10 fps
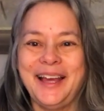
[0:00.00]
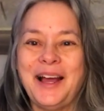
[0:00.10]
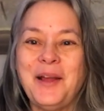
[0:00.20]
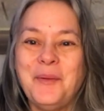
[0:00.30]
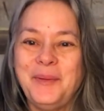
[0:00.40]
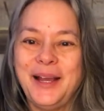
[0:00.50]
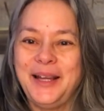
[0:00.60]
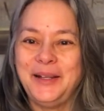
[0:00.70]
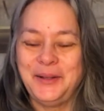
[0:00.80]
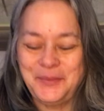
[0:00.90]
I hope you
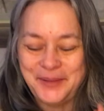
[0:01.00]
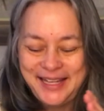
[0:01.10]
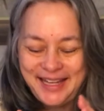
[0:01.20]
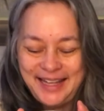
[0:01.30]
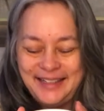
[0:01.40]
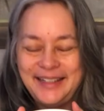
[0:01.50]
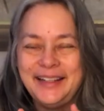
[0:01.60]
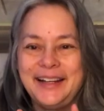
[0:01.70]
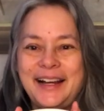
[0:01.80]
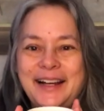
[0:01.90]
had a good weekend.
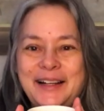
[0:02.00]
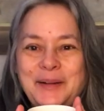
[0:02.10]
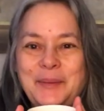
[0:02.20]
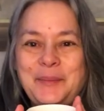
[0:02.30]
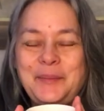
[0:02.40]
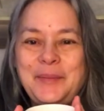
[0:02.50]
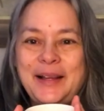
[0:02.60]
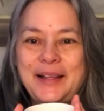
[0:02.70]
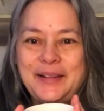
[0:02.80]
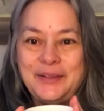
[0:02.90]

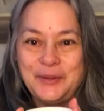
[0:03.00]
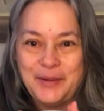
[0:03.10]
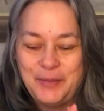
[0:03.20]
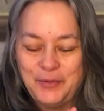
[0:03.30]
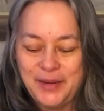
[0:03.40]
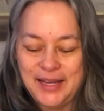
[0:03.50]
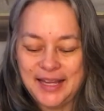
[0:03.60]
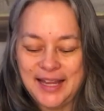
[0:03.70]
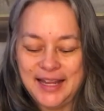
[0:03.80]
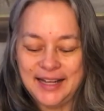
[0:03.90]
So I'm
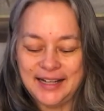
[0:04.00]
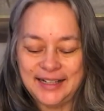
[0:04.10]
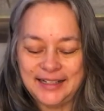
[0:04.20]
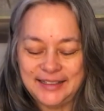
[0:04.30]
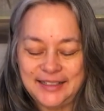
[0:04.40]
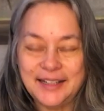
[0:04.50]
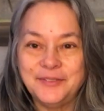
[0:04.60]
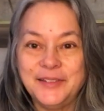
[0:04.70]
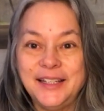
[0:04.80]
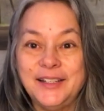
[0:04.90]
drinking a
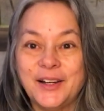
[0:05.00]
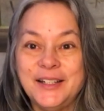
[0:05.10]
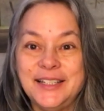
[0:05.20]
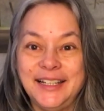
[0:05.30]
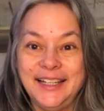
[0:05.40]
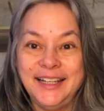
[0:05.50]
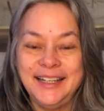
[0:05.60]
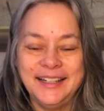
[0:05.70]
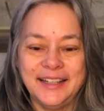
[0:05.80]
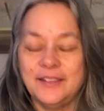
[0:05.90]
lovely
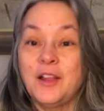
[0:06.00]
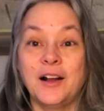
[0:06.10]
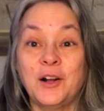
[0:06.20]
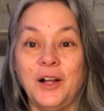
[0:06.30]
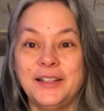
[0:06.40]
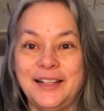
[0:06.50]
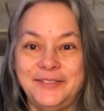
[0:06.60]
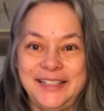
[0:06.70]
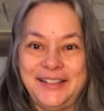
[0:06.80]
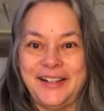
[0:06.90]
Darjeeling. It's not called
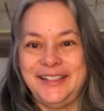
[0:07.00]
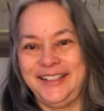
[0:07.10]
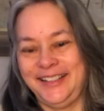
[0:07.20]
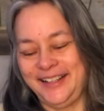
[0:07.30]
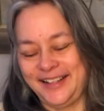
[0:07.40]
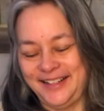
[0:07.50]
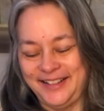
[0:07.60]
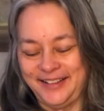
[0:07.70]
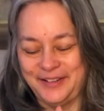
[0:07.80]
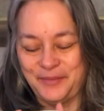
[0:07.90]
lovely Darjeeling. I
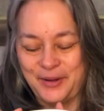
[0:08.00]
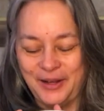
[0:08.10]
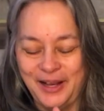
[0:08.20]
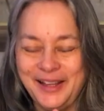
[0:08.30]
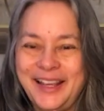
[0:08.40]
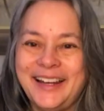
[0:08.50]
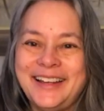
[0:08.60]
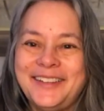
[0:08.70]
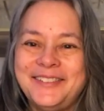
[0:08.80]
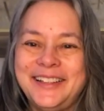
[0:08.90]
just am calling it a
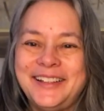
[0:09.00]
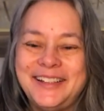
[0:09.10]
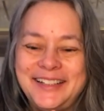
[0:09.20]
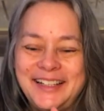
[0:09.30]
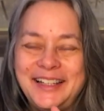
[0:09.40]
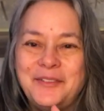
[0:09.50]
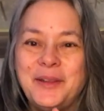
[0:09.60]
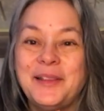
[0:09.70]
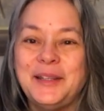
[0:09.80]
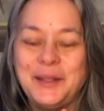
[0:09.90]
lovely Darjeeling
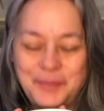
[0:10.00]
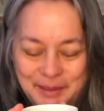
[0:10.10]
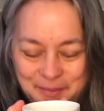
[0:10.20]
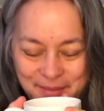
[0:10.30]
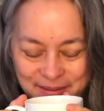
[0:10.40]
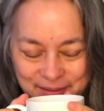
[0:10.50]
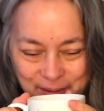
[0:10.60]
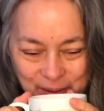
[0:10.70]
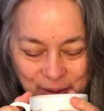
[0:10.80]
with a little bit of milk.